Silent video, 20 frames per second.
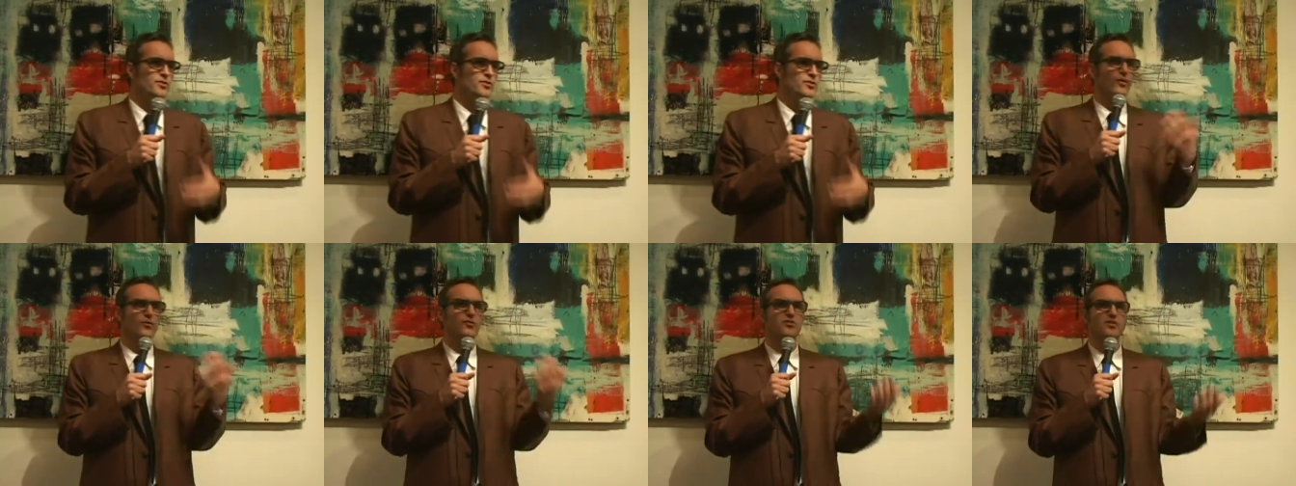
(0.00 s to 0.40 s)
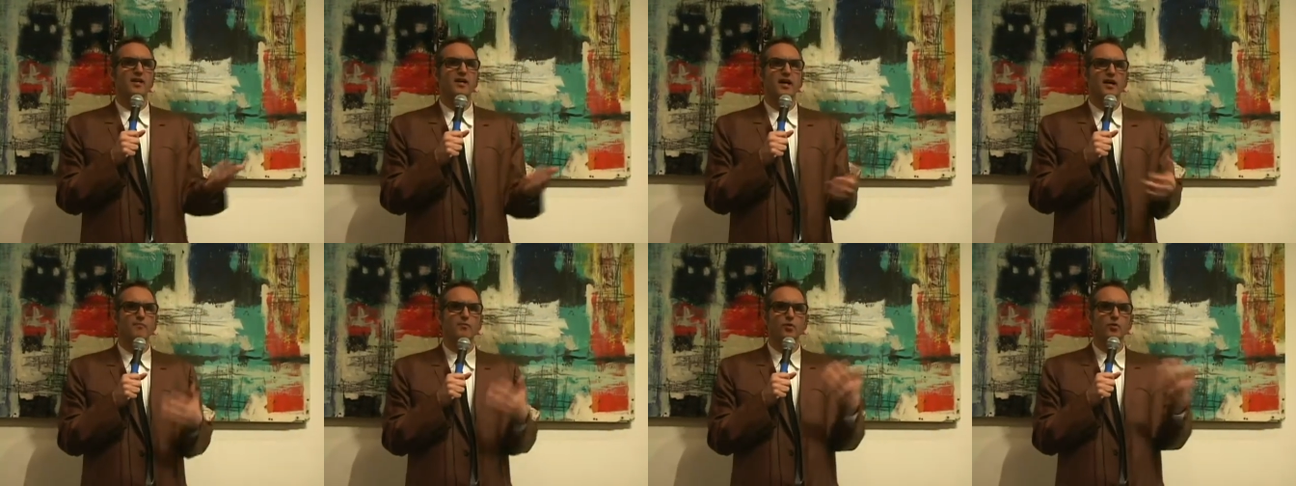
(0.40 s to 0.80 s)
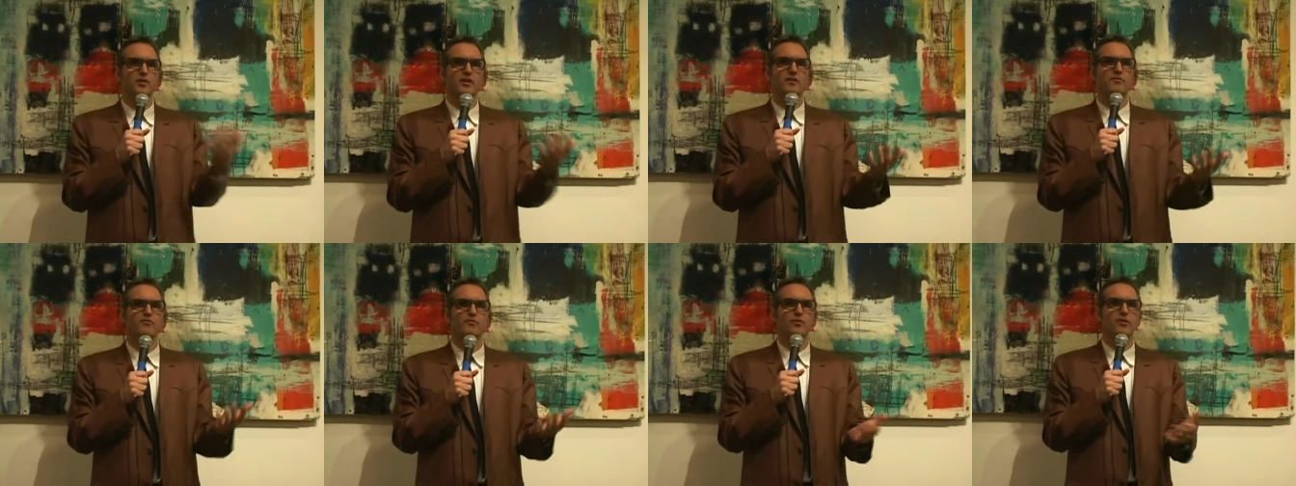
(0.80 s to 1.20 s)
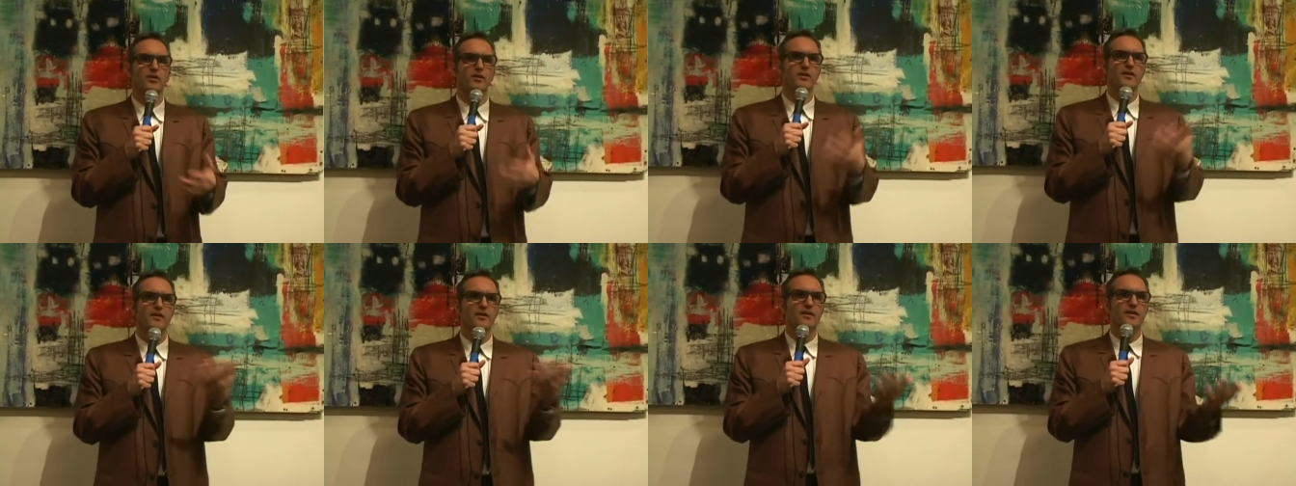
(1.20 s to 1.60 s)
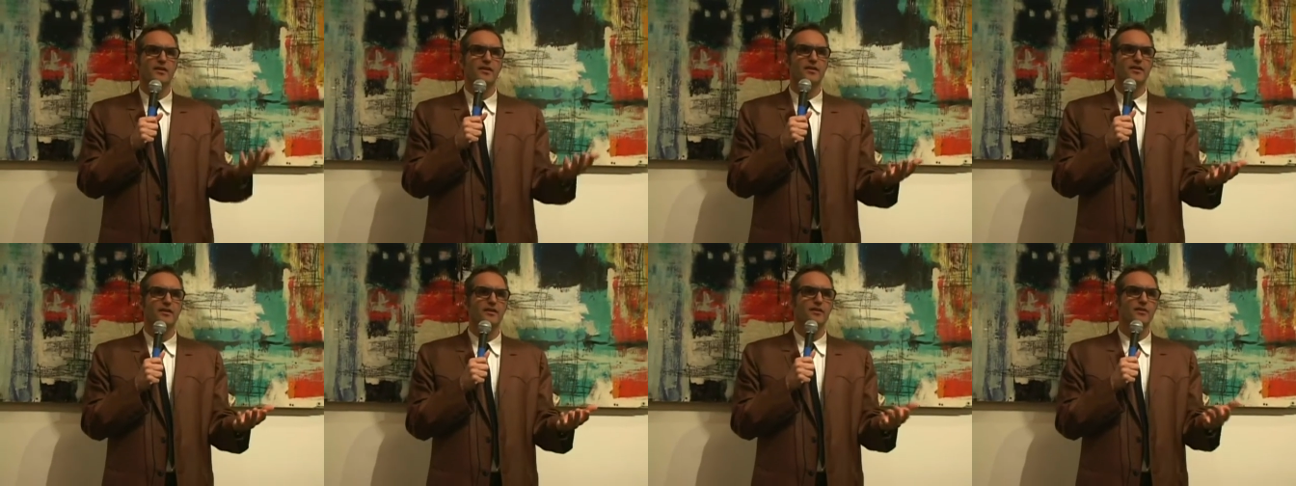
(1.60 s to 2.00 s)
You don't say I'm looking for
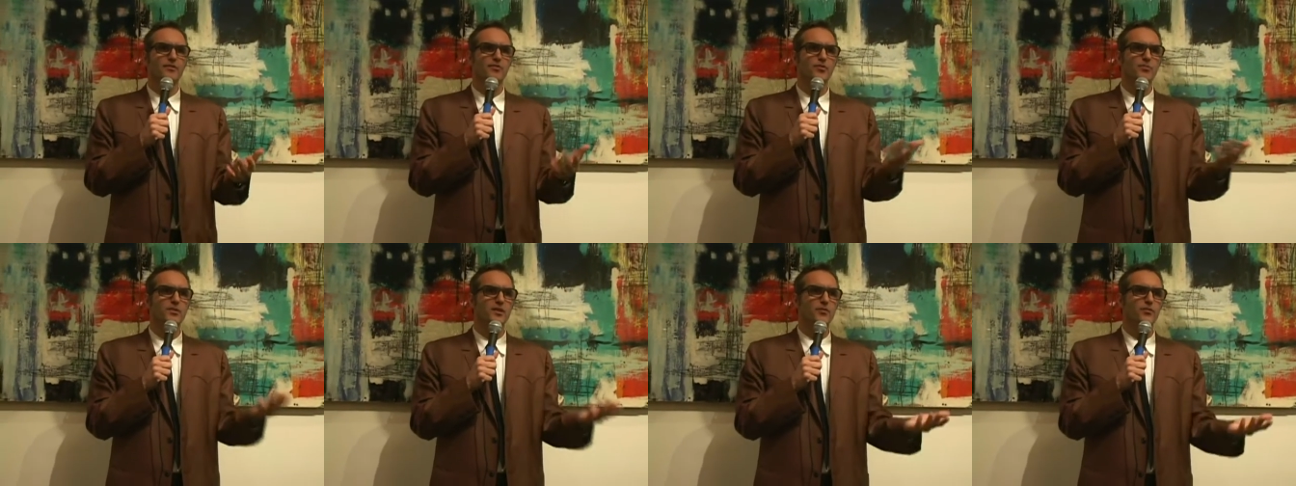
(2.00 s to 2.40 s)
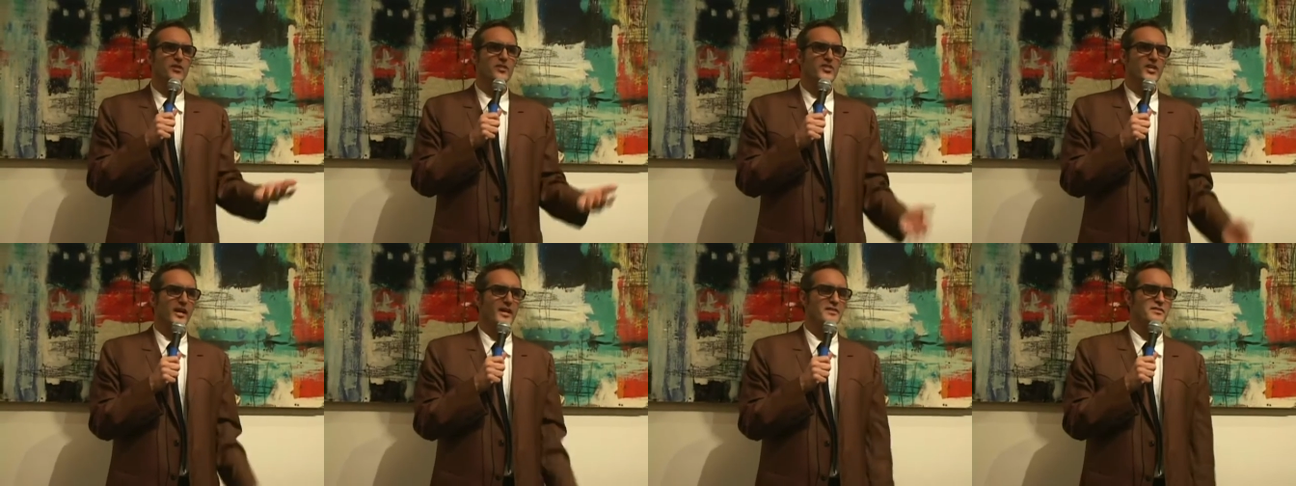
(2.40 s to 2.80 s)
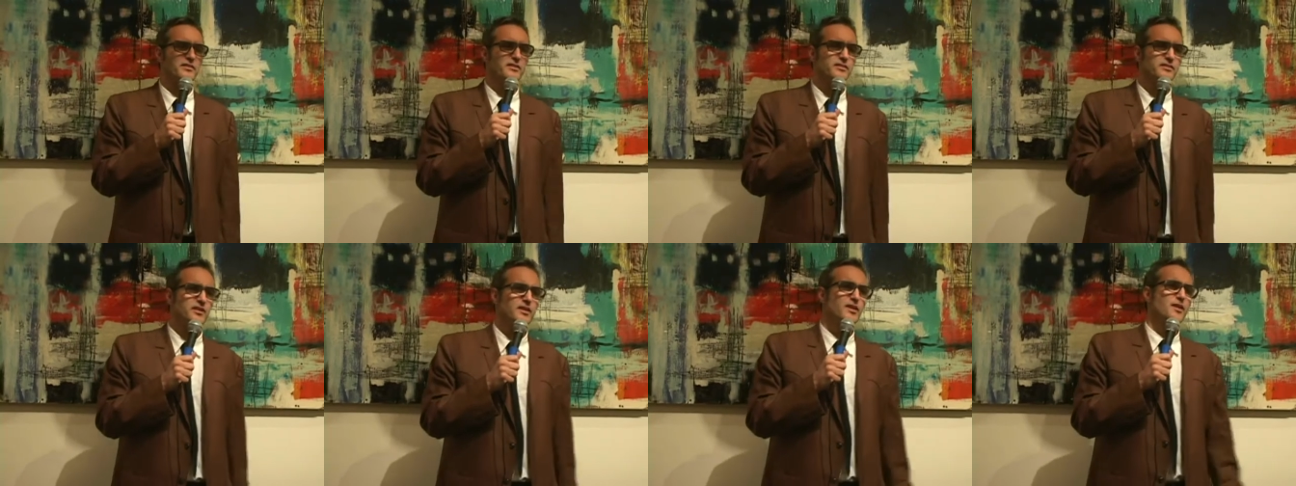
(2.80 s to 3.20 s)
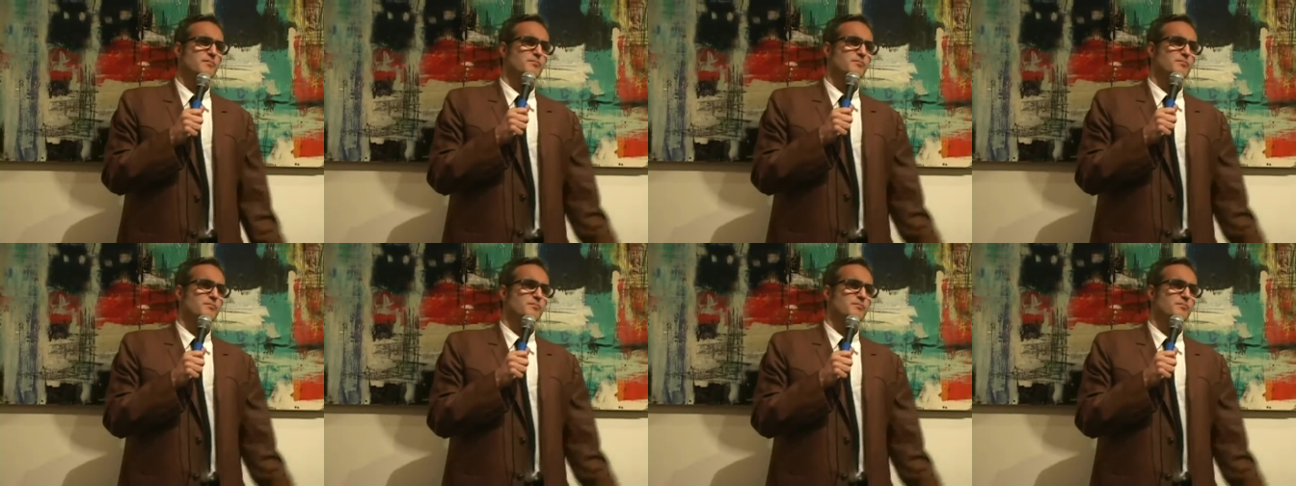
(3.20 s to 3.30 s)
to be rejected.